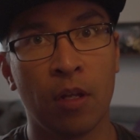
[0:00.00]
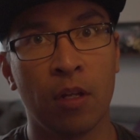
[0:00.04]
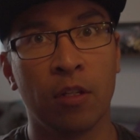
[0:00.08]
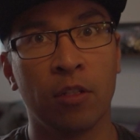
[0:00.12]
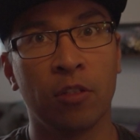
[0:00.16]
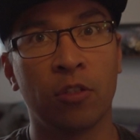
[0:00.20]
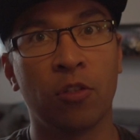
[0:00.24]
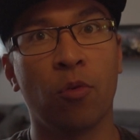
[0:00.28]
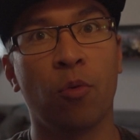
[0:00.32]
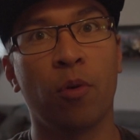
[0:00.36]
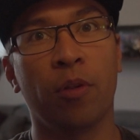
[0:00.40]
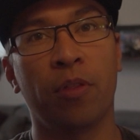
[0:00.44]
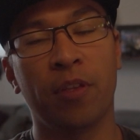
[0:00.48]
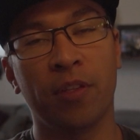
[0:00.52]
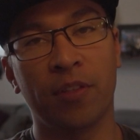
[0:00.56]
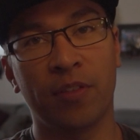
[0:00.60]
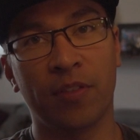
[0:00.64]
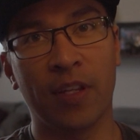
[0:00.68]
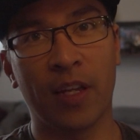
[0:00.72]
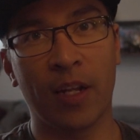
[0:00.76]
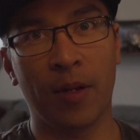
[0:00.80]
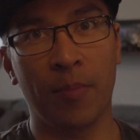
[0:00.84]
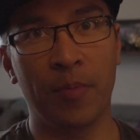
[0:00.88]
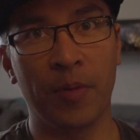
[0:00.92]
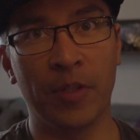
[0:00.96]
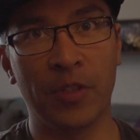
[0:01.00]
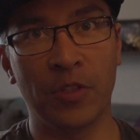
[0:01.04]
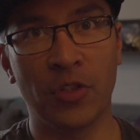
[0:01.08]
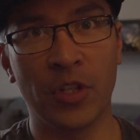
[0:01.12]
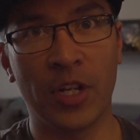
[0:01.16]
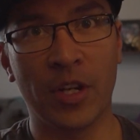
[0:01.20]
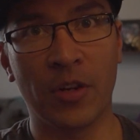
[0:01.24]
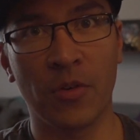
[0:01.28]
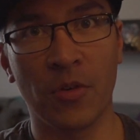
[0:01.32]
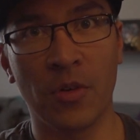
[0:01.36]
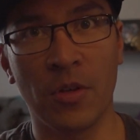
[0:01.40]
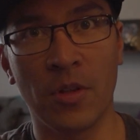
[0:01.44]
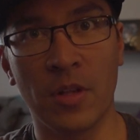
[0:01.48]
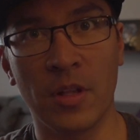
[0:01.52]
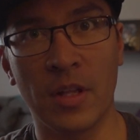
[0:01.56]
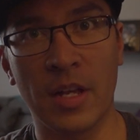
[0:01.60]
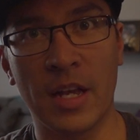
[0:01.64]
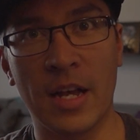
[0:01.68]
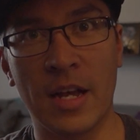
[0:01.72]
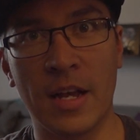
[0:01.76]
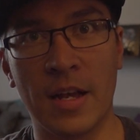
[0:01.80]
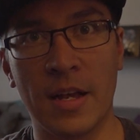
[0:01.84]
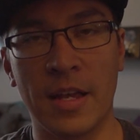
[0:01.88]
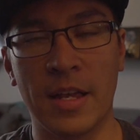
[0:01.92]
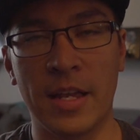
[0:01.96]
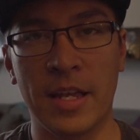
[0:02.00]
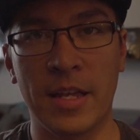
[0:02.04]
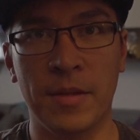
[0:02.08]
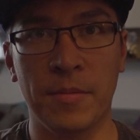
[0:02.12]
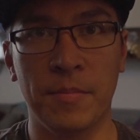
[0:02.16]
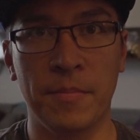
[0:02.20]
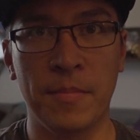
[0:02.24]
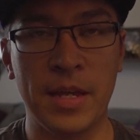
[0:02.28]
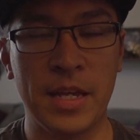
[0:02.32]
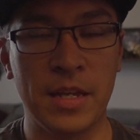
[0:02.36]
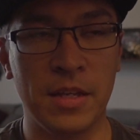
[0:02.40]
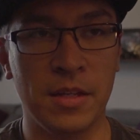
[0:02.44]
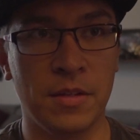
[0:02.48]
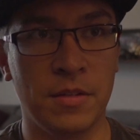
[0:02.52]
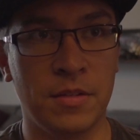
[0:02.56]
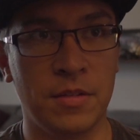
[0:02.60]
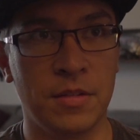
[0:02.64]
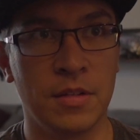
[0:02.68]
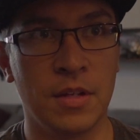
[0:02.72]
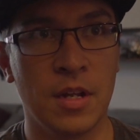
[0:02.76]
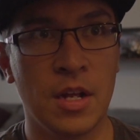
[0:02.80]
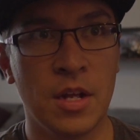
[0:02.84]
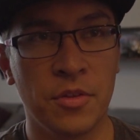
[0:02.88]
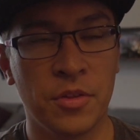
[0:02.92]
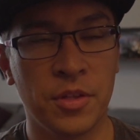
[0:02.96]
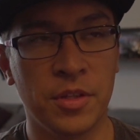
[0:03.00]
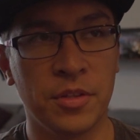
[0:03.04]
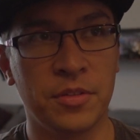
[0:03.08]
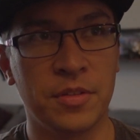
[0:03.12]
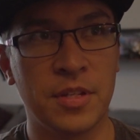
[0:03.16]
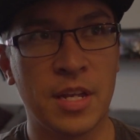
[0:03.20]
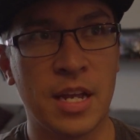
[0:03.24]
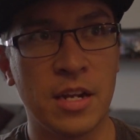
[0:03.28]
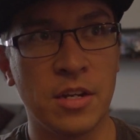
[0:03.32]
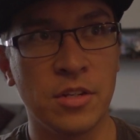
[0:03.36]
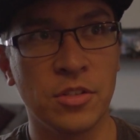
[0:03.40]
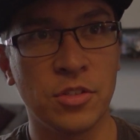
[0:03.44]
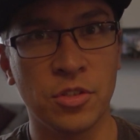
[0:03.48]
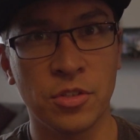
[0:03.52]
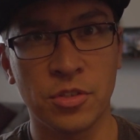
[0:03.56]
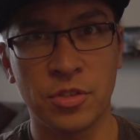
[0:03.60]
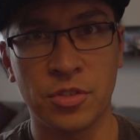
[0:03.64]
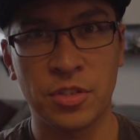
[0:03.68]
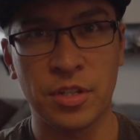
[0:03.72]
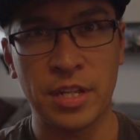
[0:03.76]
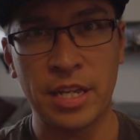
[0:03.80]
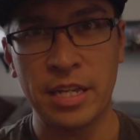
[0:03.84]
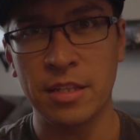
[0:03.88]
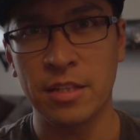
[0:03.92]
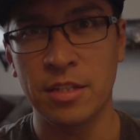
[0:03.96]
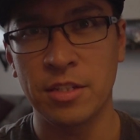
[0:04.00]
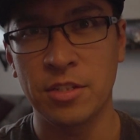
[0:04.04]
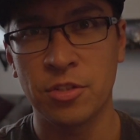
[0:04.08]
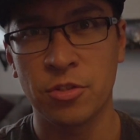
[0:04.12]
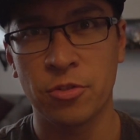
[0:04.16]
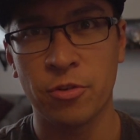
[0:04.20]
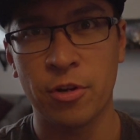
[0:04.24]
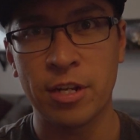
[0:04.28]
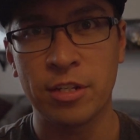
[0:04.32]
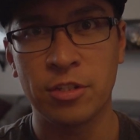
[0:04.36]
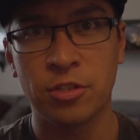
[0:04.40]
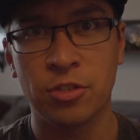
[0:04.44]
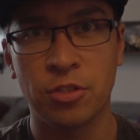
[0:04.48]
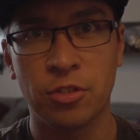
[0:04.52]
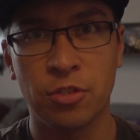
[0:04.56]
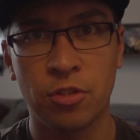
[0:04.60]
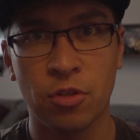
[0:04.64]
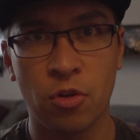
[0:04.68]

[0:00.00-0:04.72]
So with this setup in general, the tires are slightly stretched